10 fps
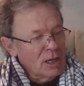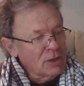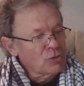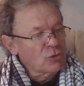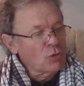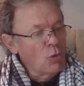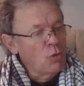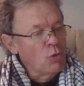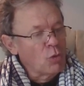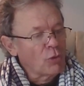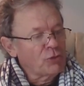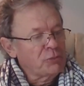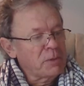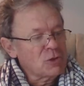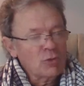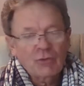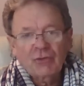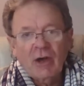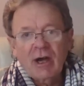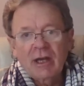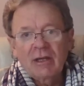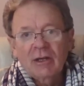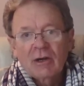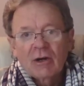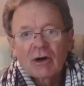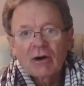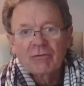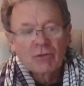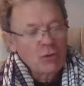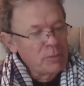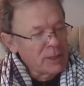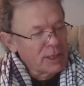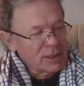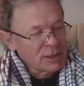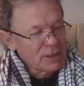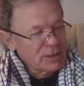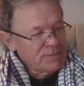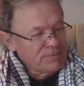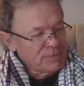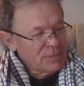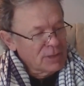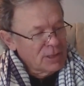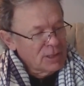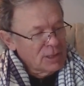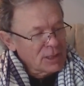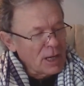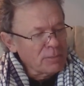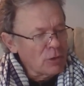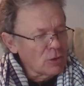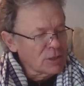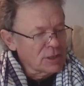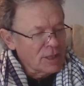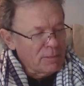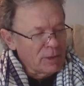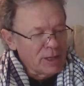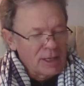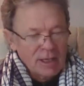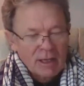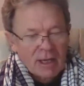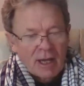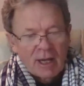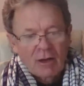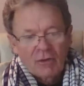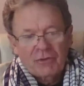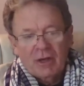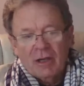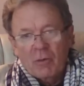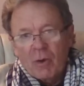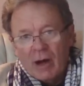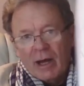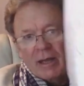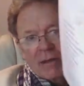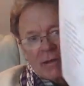a tohu or special sign of new beginnings. Come closer, Tamariki, and I'll tell you why.